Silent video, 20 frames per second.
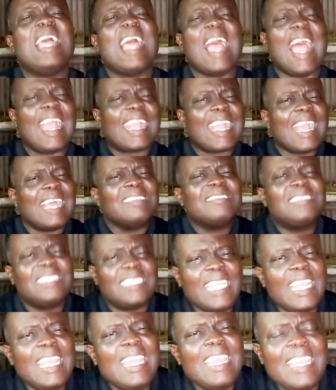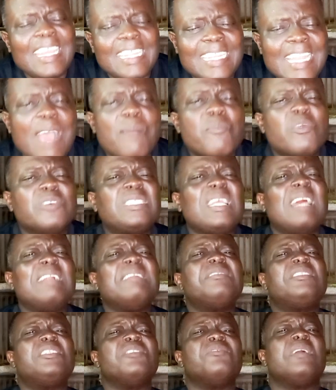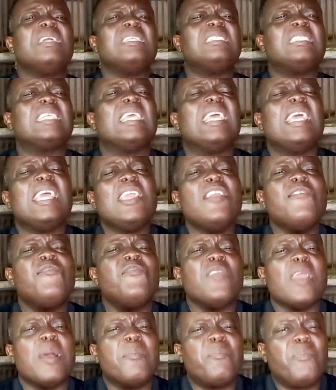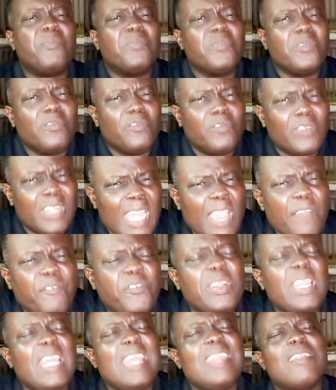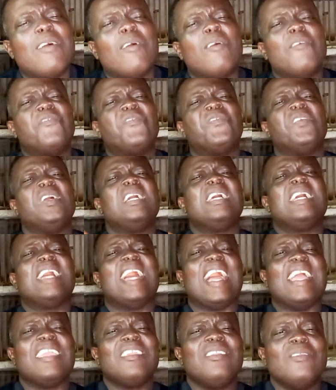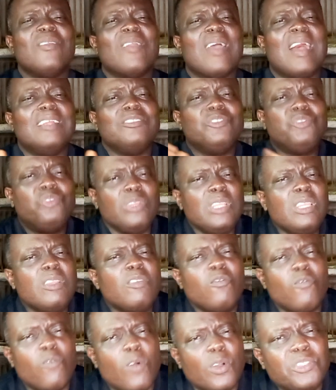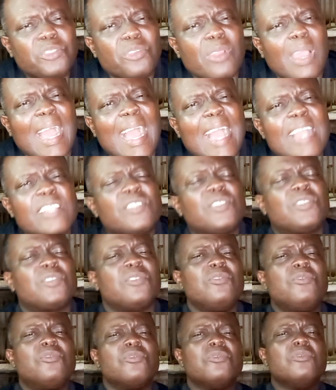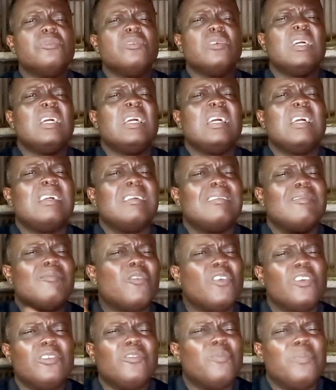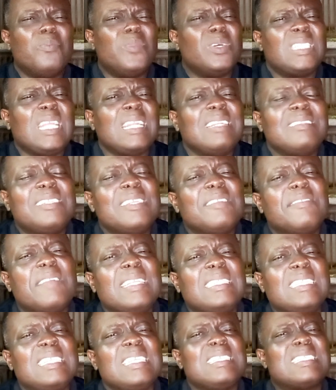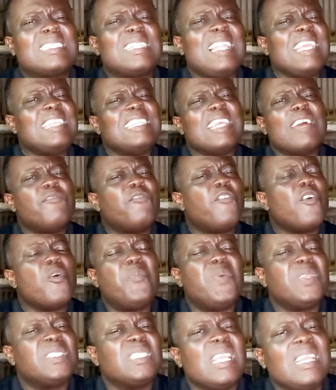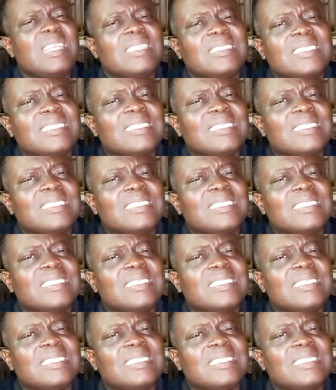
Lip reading: I can say that mortality rate, if you are careful enough and you are doing what you are asked to do, well, mortality rate is less than 4%.